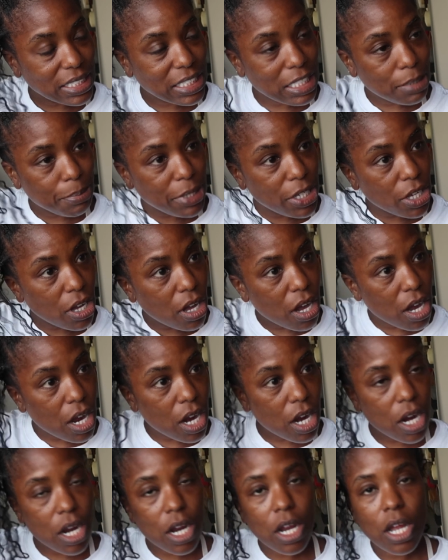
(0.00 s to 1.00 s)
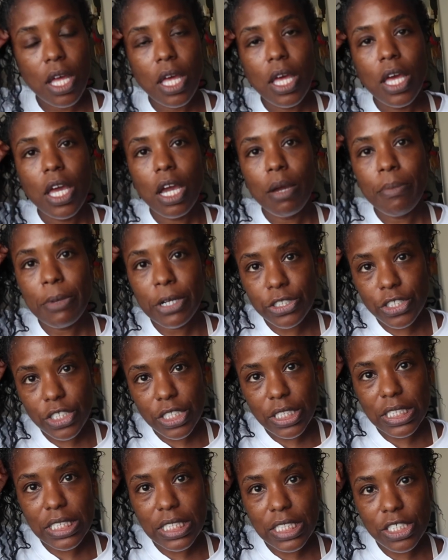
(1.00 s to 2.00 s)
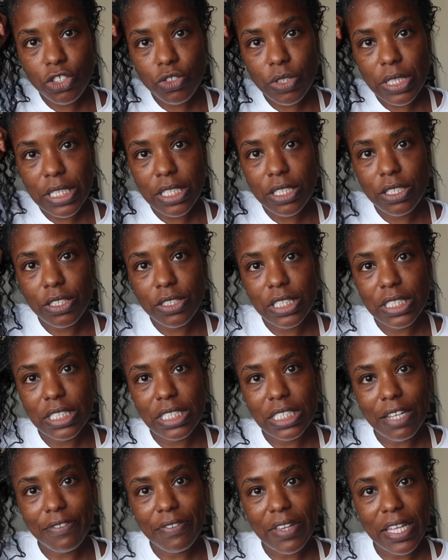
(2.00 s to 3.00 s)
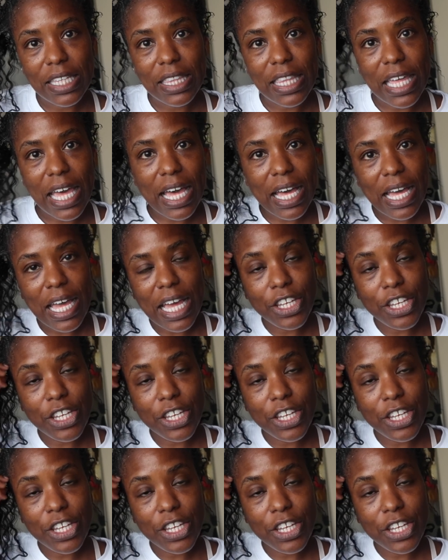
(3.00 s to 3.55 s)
CPR, emergency drills, and stuff like that.